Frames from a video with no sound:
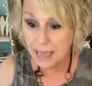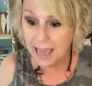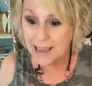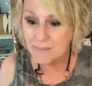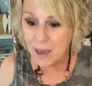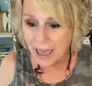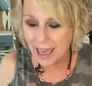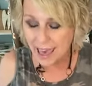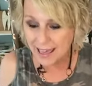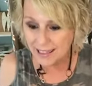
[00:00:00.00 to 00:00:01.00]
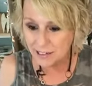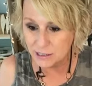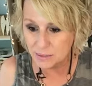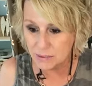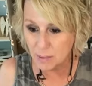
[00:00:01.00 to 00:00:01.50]
Hey, Pat.
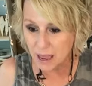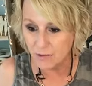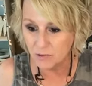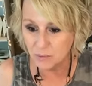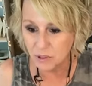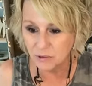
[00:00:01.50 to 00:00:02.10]
There's Miss Pat from